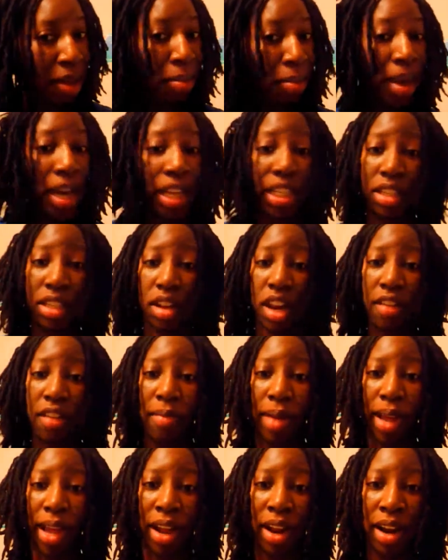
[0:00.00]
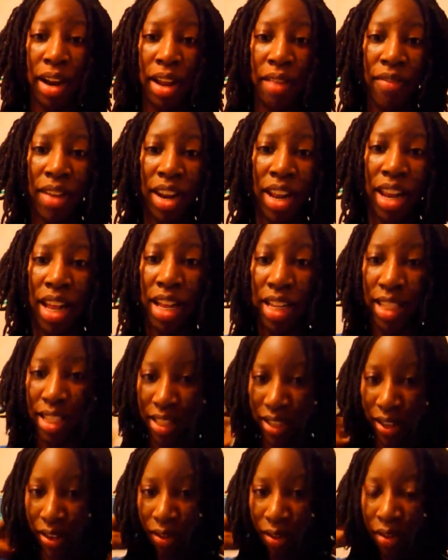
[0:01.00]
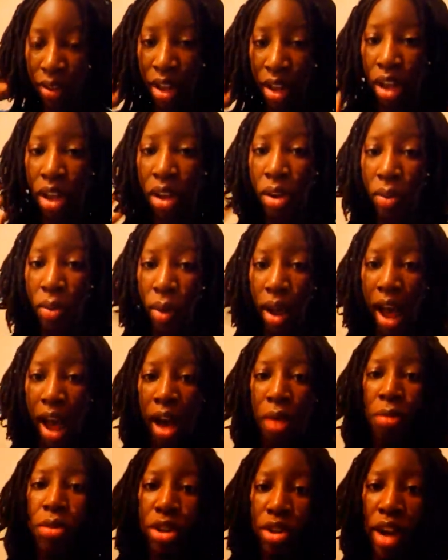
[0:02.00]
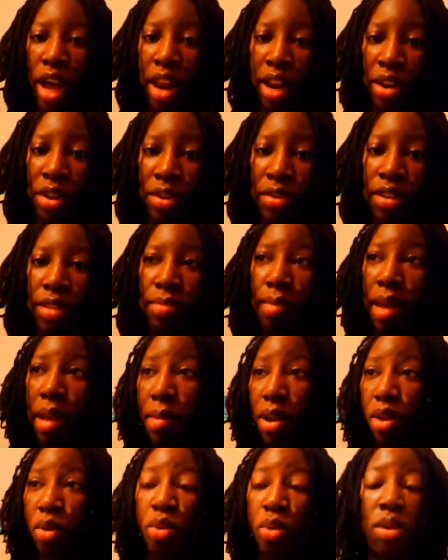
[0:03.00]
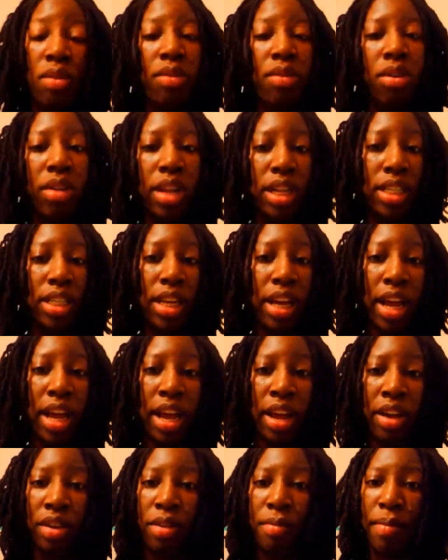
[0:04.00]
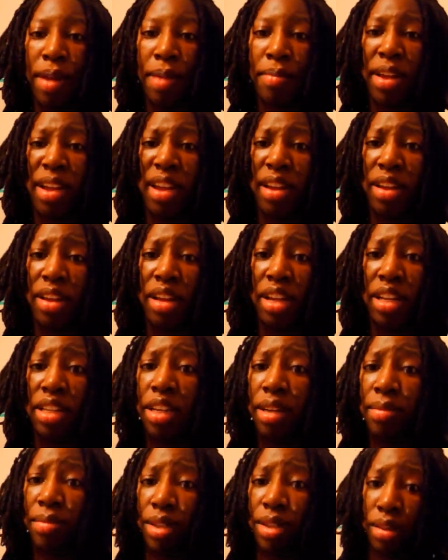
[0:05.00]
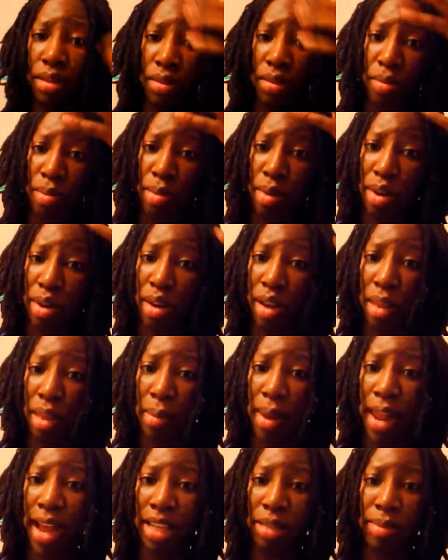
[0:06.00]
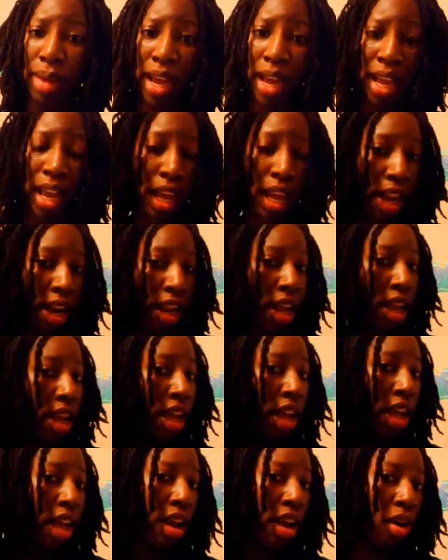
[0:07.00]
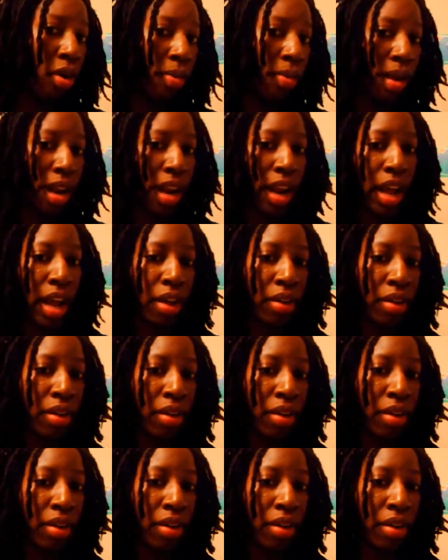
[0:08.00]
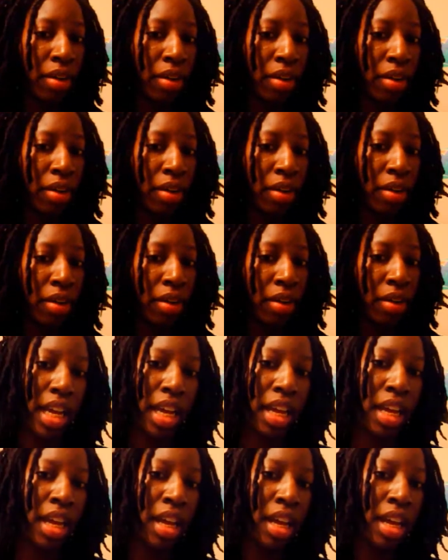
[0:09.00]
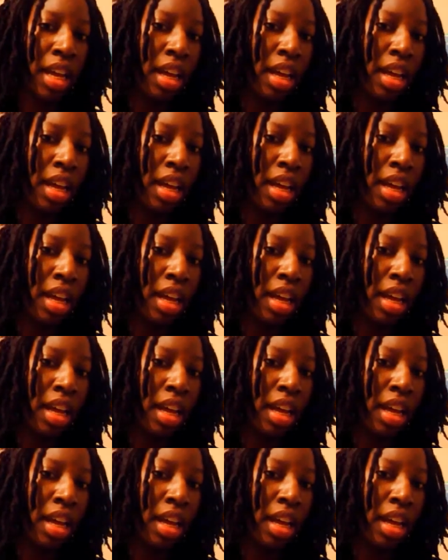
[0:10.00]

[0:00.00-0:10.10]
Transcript: but I still love my hair nevertheless. So, what I will try to do is maybe cornroll it tonight or maybe attempt to put all the plaits back in and open it out again to see